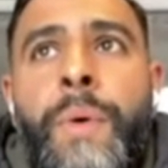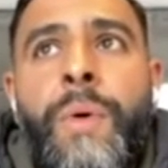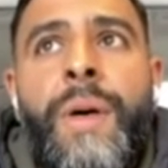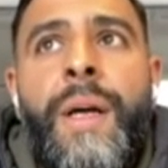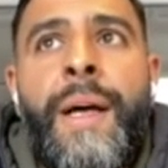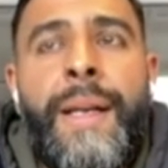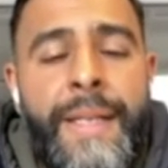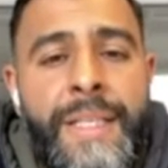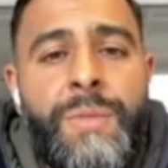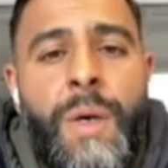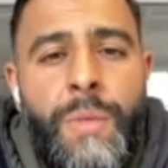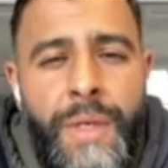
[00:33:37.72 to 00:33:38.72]
But at
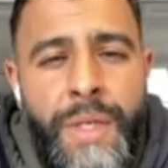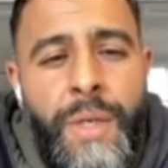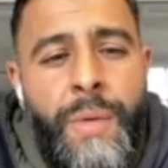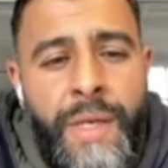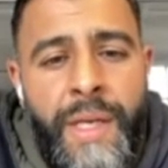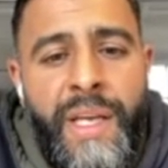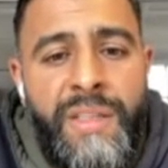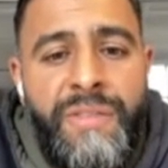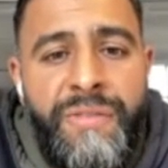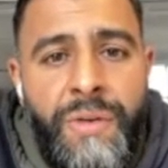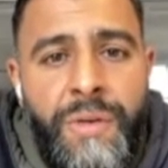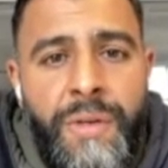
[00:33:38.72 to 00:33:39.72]
least while we're doing it,
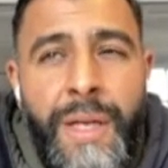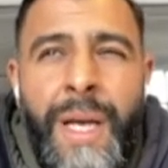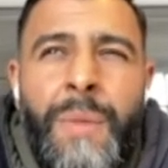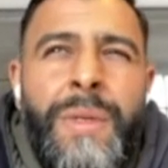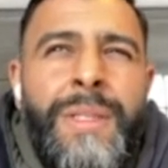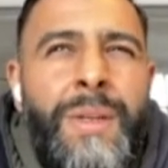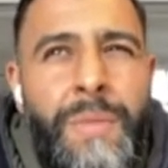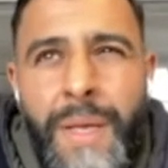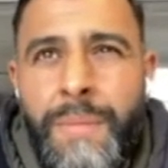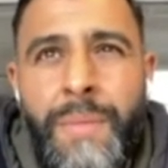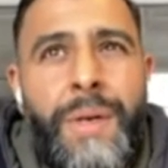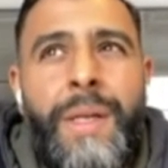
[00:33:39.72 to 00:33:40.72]
it's fun, and we still
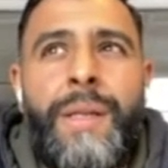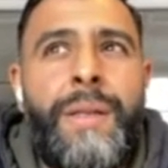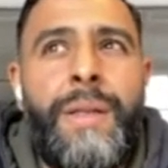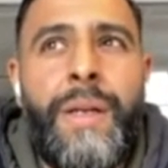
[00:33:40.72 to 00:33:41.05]
make money.